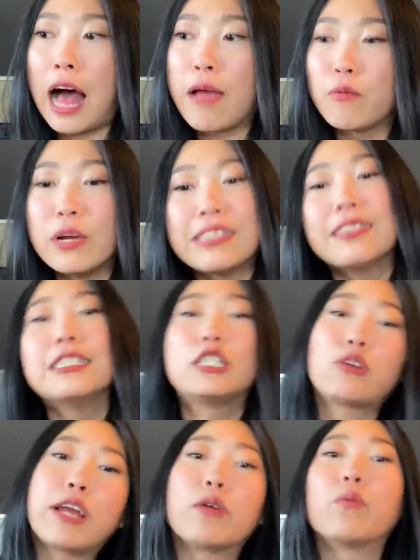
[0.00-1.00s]
I recently
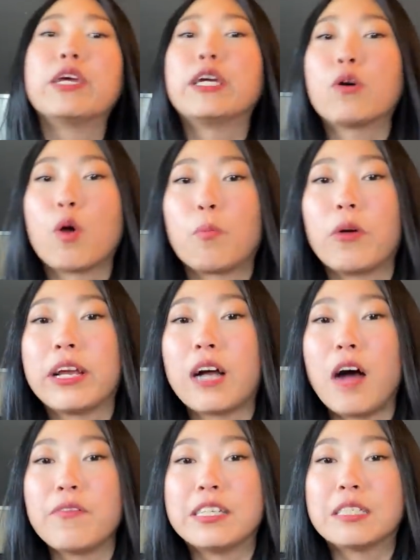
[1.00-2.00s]
tried to reincorporate
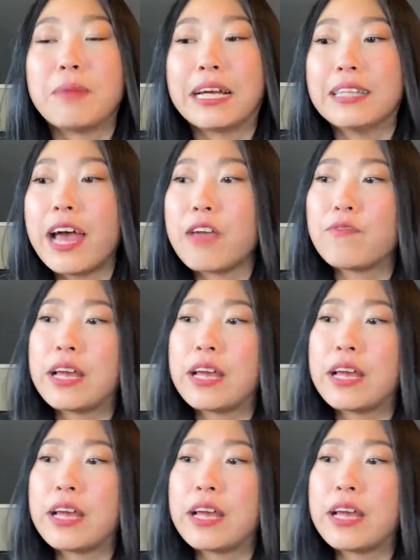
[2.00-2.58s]
coffee into my life.